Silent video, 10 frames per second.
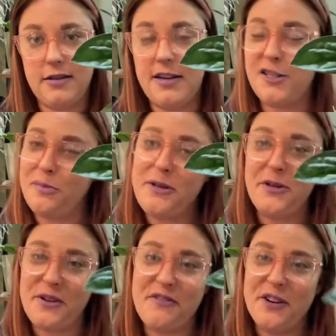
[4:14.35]
and it's been
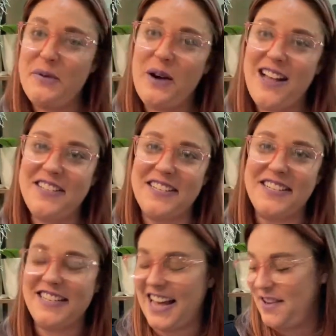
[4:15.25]
doing very well
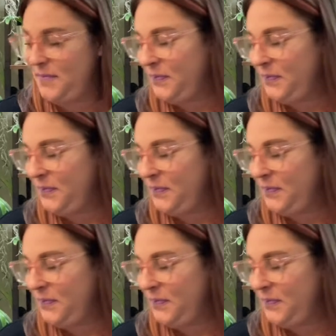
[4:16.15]
since then.